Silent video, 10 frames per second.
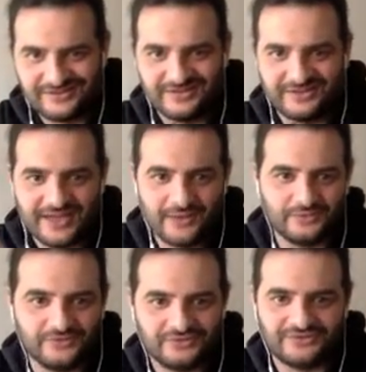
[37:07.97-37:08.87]
that
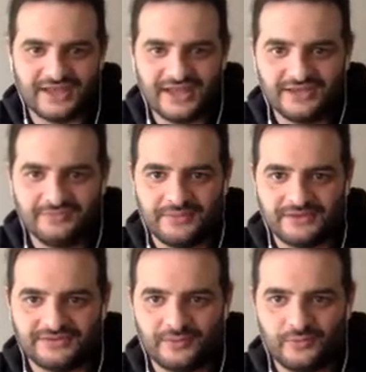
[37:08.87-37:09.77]
was said by
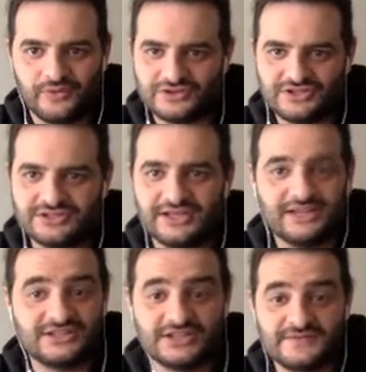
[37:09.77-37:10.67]
someone. She's like,
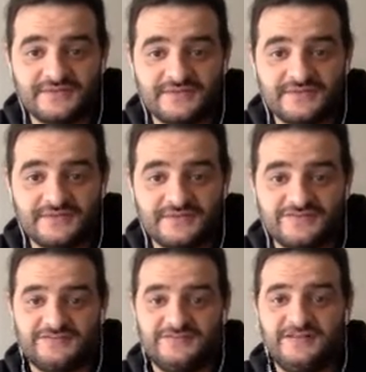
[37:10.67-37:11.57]
it's such a
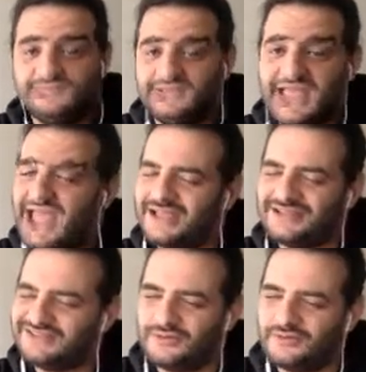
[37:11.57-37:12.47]
impression. I'm like, I
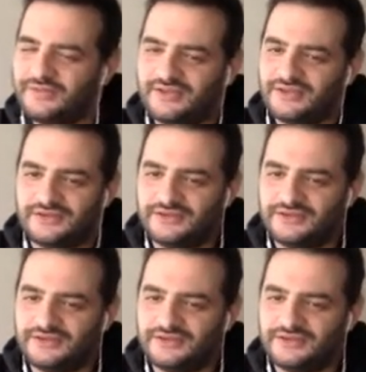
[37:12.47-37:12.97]
don't think